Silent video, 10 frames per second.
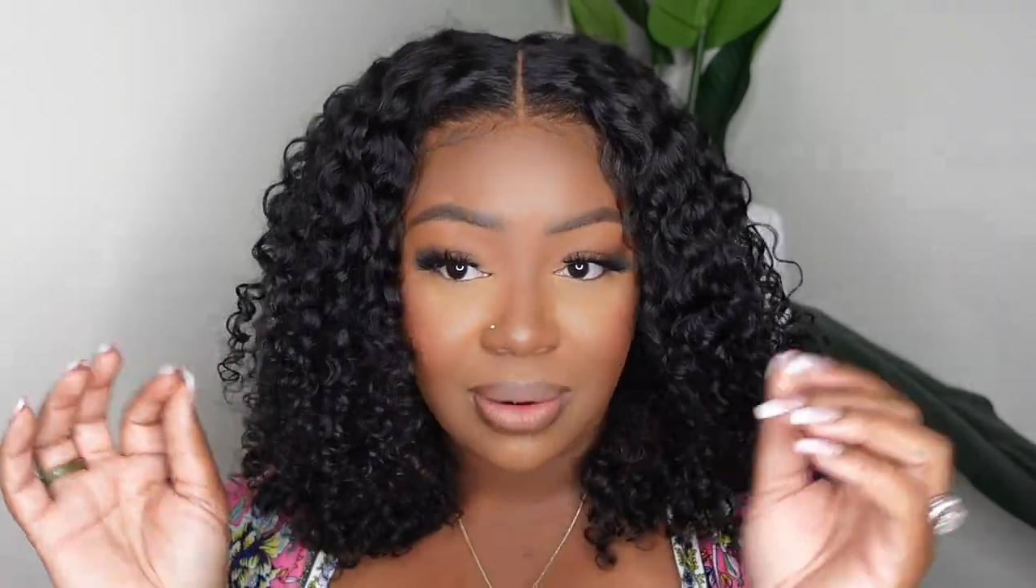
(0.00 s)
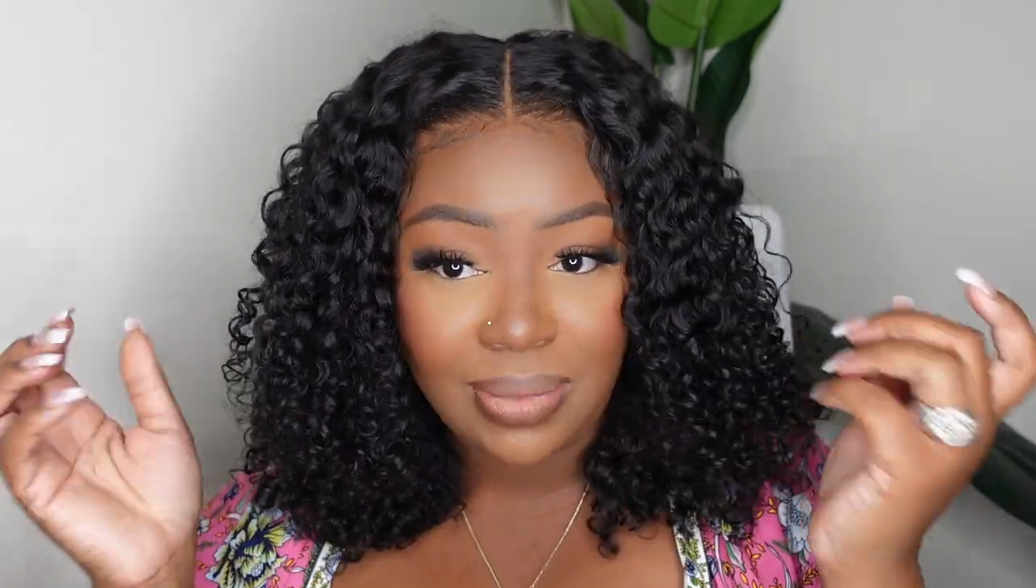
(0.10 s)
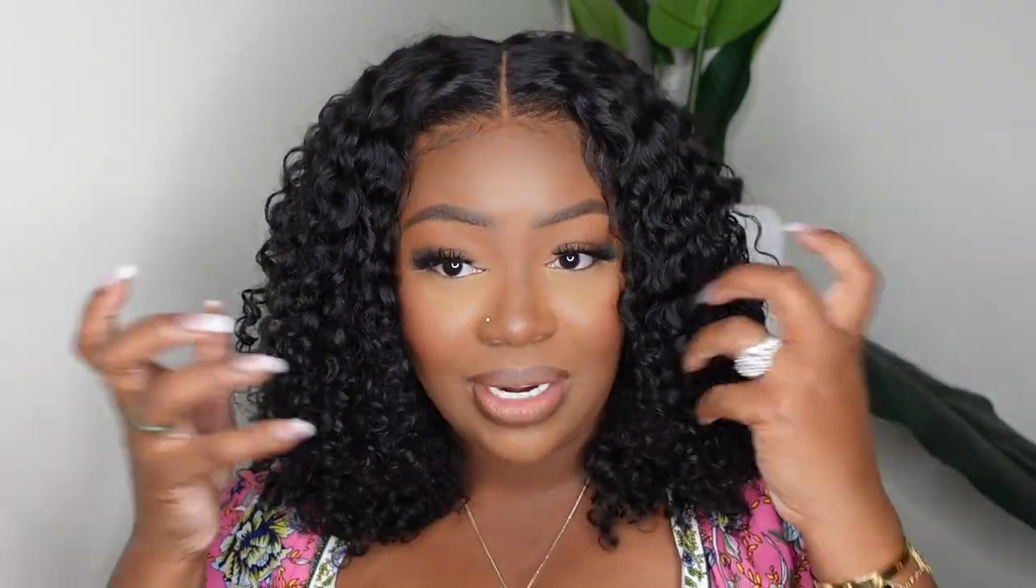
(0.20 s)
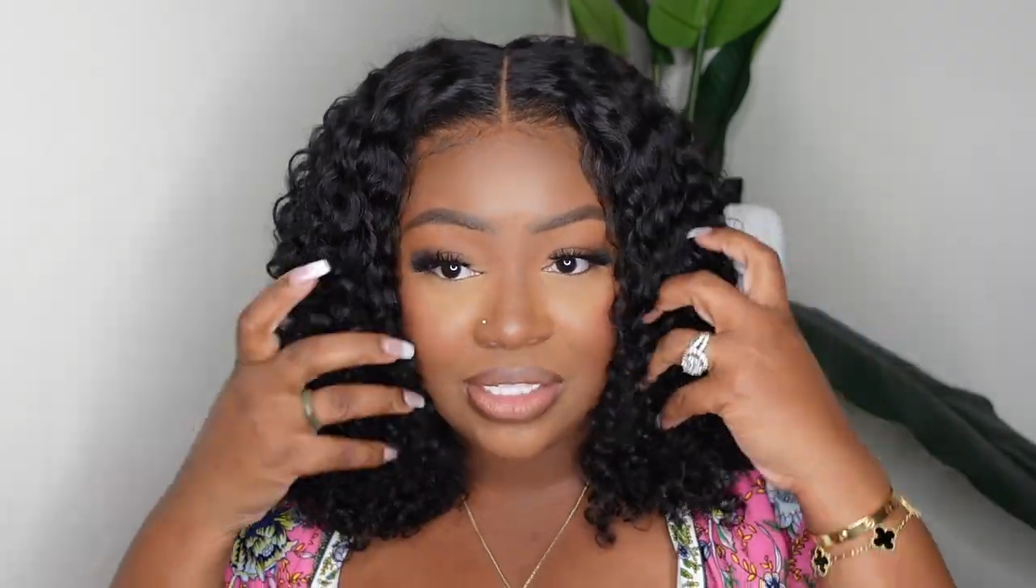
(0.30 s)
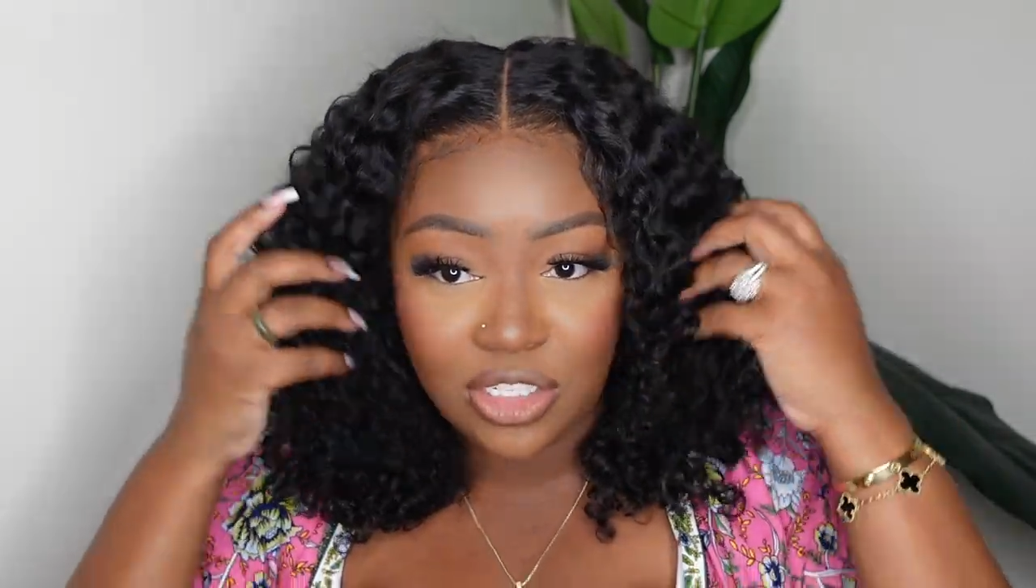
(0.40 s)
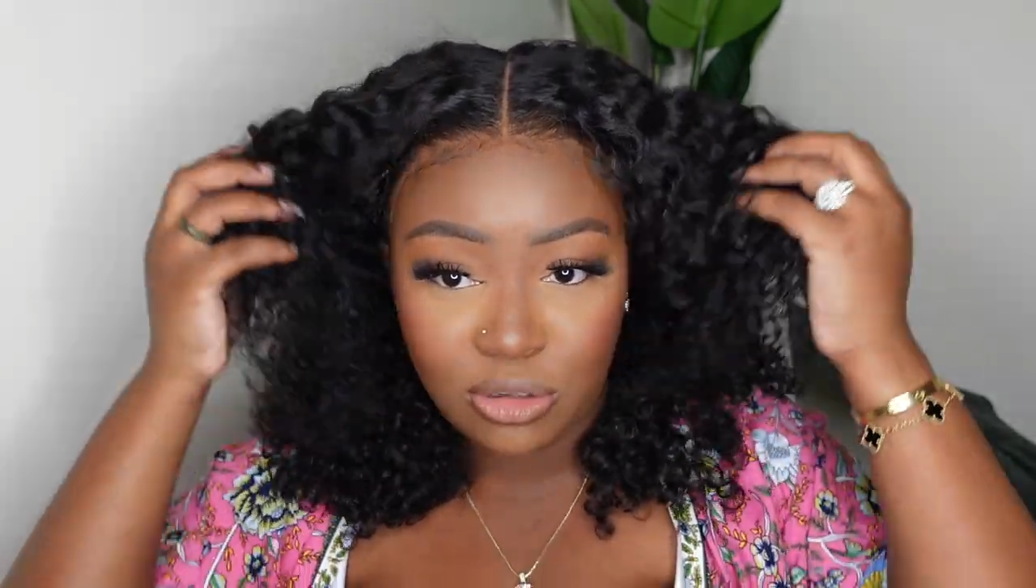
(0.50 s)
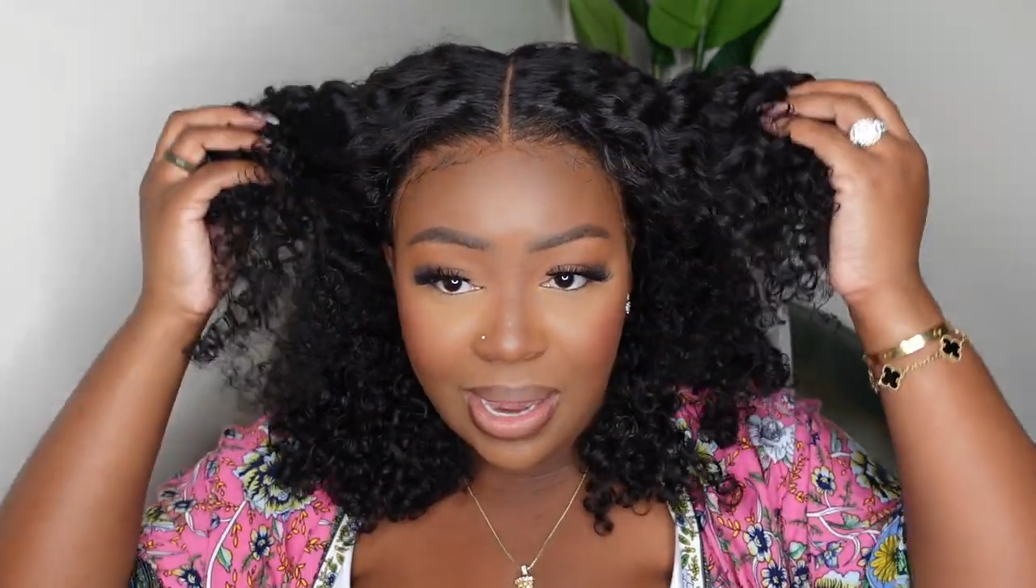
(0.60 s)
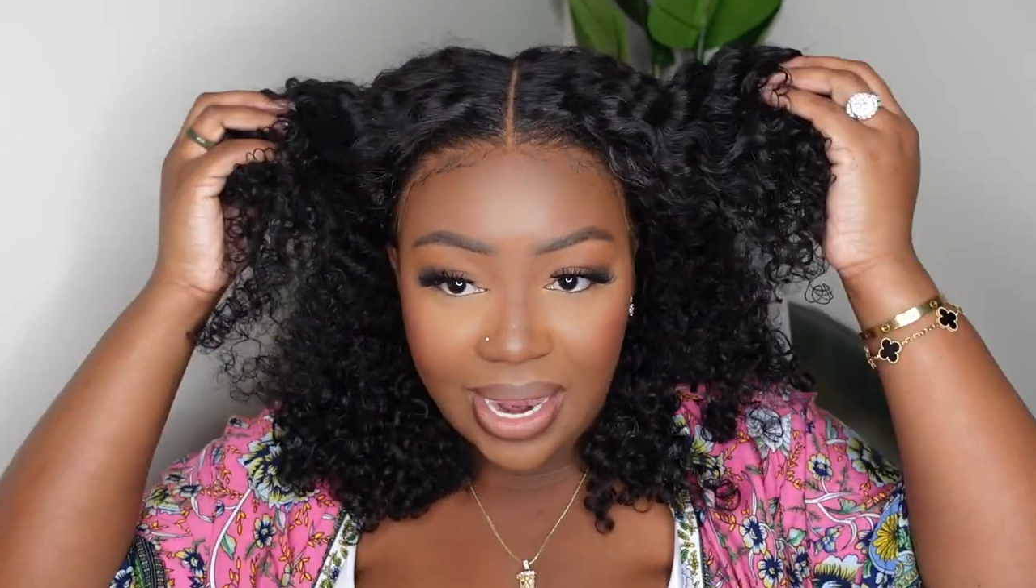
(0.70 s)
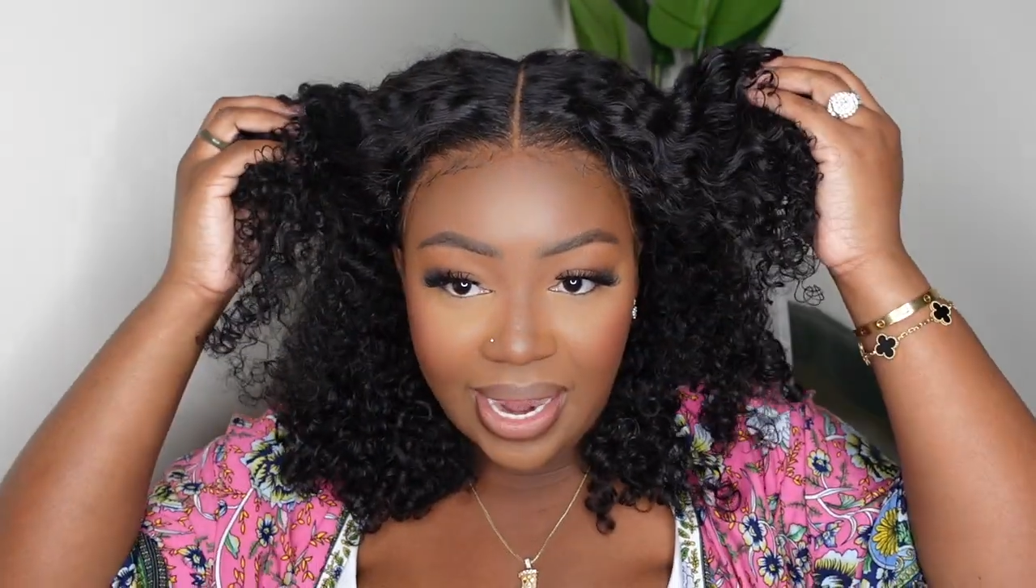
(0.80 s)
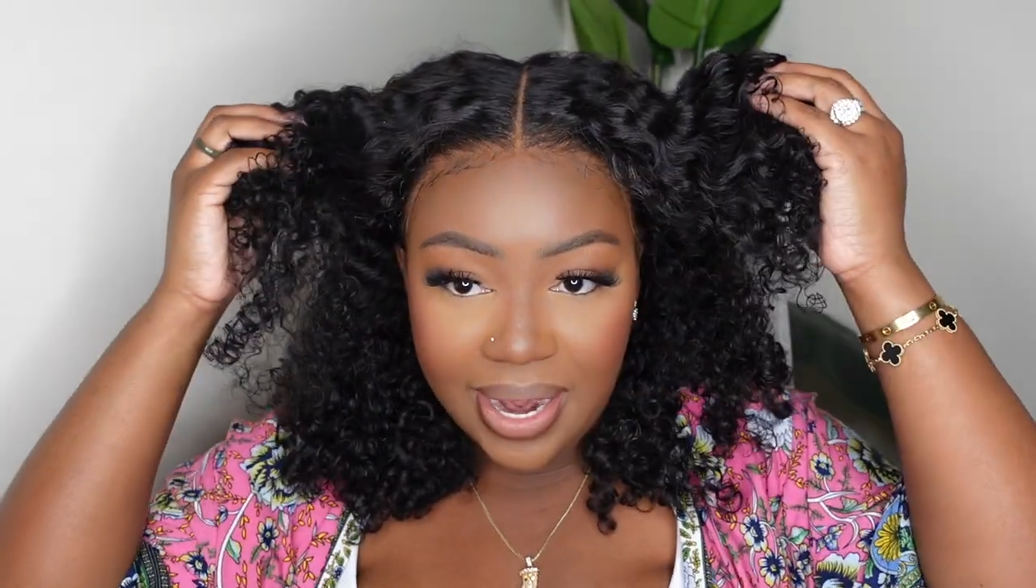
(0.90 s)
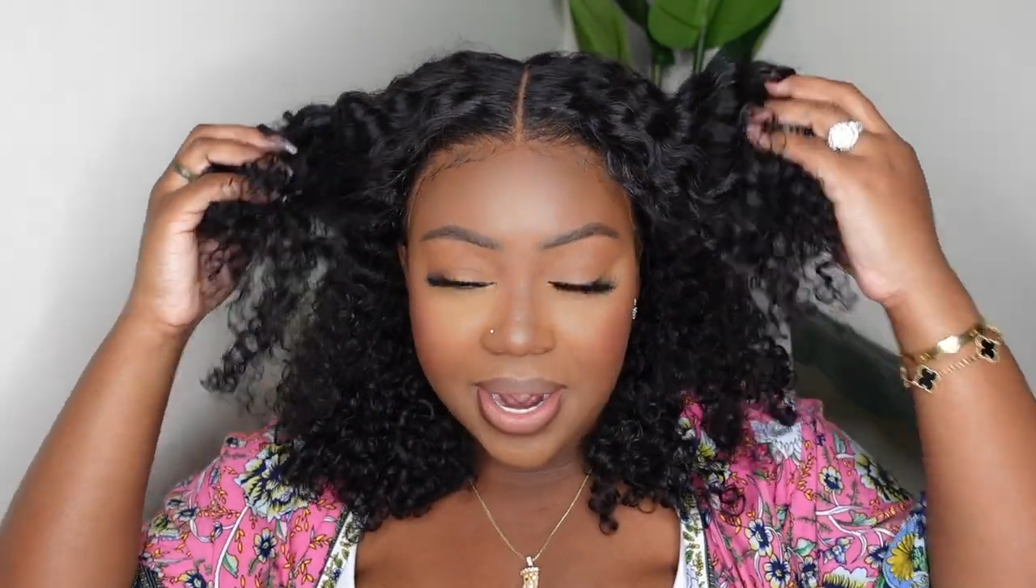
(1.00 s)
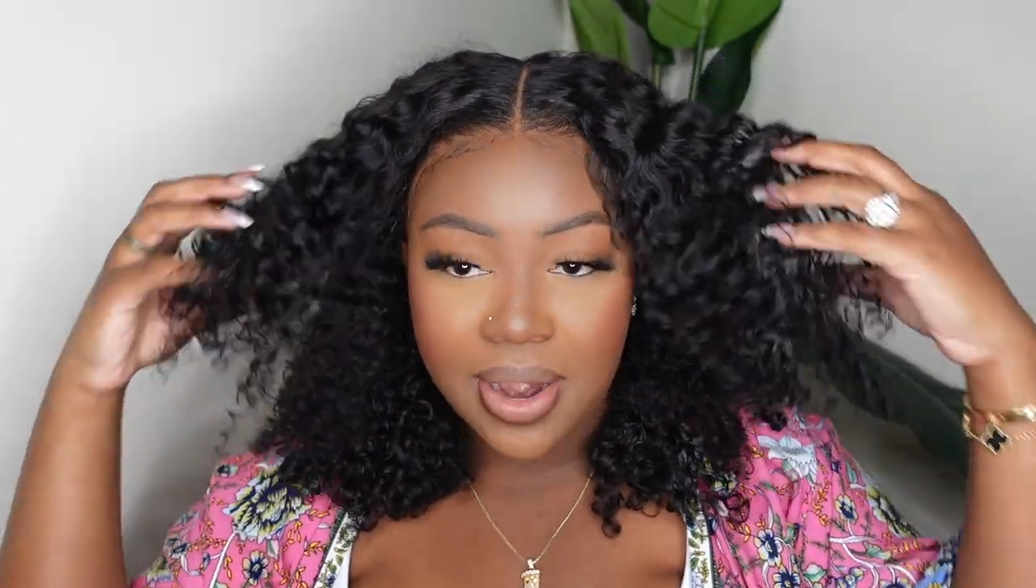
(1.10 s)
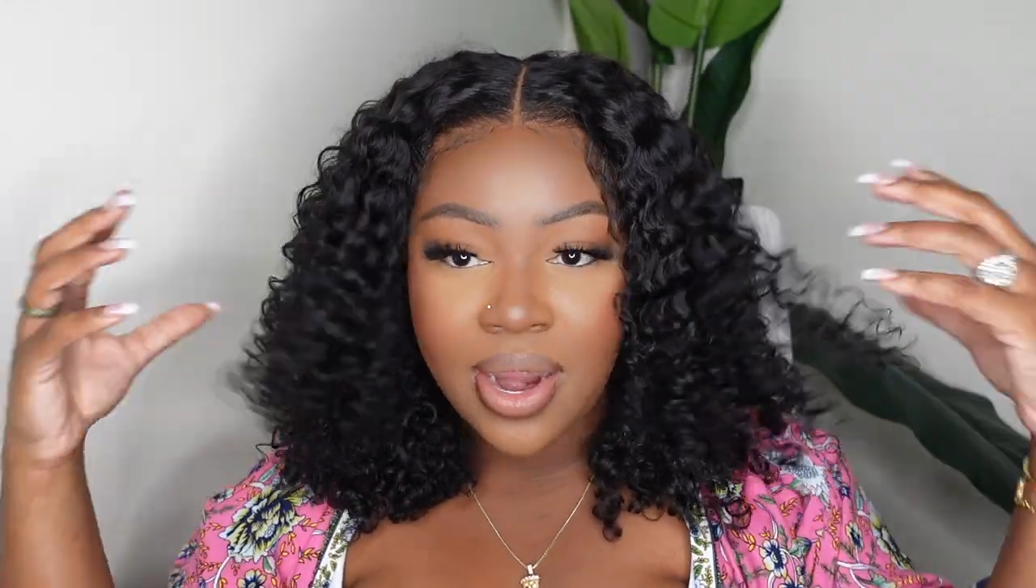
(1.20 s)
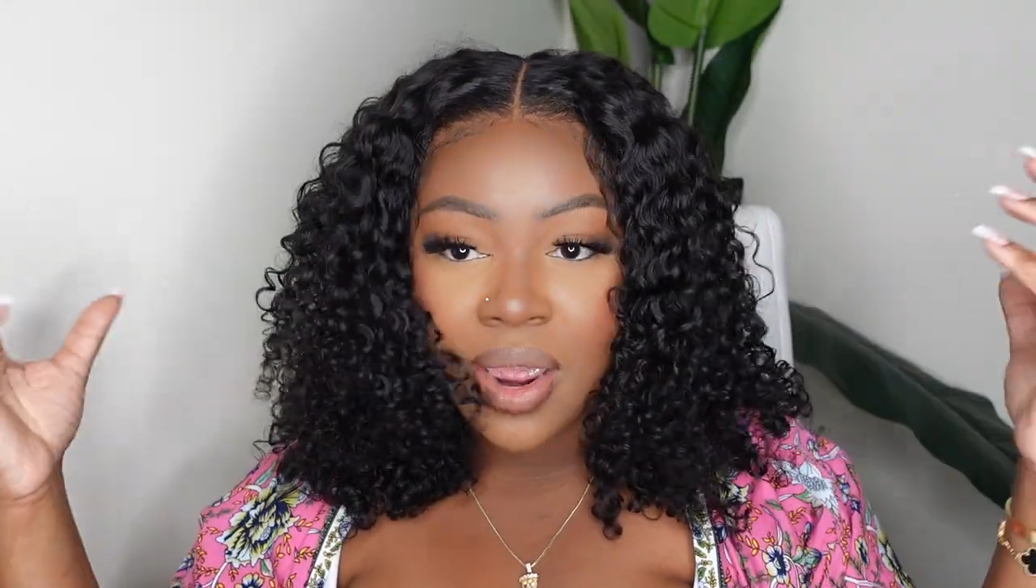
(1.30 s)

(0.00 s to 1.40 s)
minute to do my hair